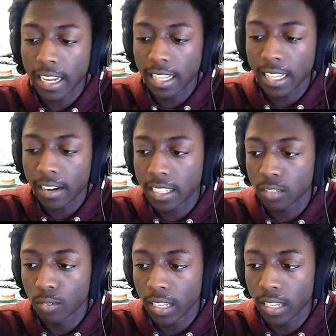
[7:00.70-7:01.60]
there
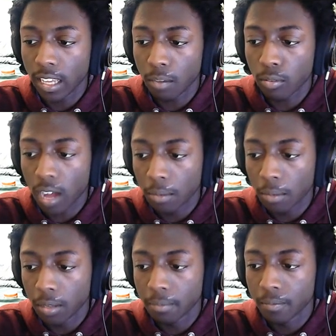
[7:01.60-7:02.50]
isn't really a
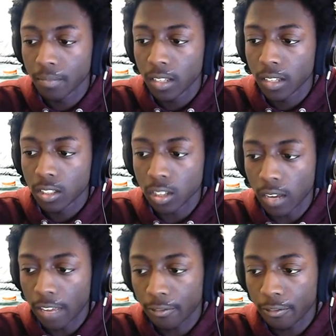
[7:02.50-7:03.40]
problem. So
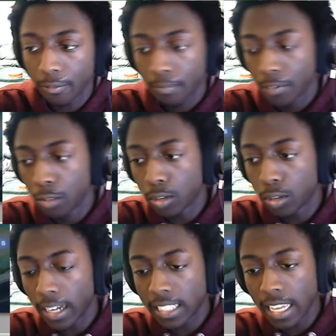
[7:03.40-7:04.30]
if you
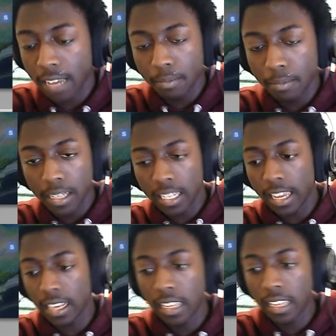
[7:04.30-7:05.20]
try to take mid
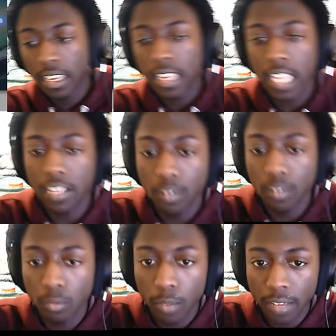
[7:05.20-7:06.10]
lane,
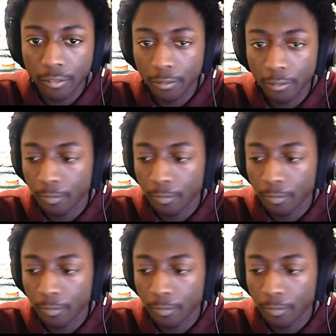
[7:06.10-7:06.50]
even with